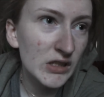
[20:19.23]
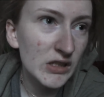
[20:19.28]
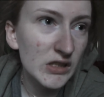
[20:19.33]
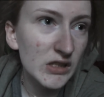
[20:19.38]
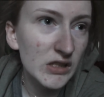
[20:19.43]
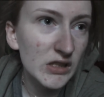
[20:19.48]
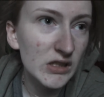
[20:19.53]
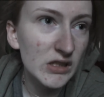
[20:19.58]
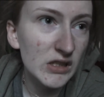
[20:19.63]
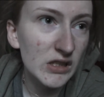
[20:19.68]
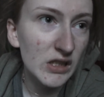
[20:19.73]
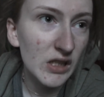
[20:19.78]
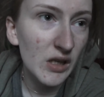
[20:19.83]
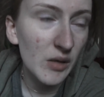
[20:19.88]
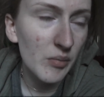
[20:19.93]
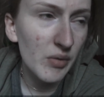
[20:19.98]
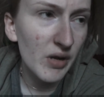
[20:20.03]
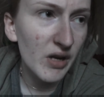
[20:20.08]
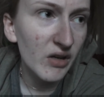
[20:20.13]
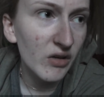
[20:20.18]
yeah, I
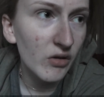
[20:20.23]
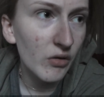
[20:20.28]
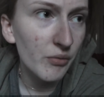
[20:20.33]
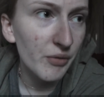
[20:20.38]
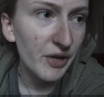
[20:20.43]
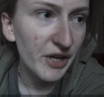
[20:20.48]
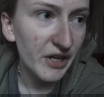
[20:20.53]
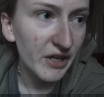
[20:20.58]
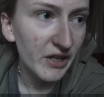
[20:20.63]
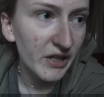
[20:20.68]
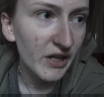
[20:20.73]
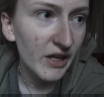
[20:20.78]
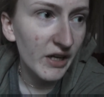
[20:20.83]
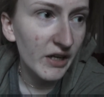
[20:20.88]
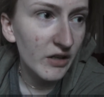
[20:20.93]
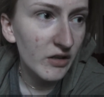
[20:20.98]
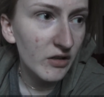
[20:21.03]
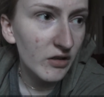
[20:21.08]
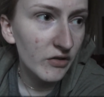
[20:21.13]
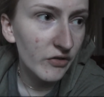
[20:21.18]
better not make a
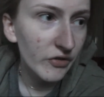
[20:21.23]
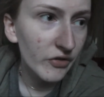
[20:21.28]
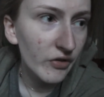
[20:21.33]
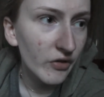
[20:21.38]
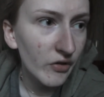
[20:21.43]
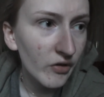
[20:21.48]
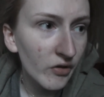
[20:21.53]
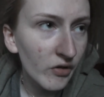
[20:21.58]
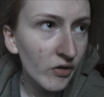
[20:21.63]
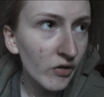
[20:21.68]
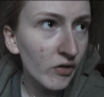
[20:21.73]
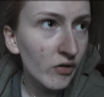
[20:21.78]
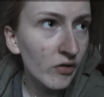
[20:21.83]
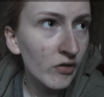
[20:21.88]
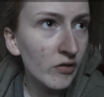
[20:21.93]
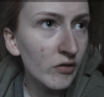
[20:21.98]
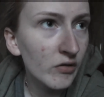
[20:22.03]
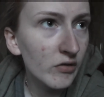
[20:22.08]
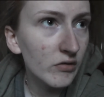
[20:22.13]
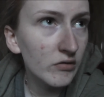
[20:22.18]
cake, because
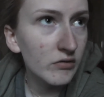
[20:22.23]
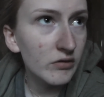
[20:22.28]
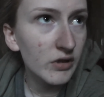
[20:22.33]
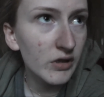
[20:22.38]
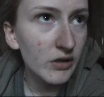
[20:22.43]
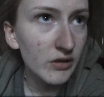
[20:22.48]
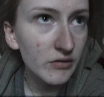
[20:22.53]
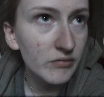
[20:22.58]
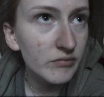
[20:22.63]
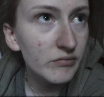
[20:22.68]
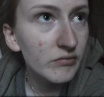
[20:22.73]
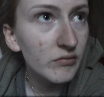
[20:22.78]
yeah.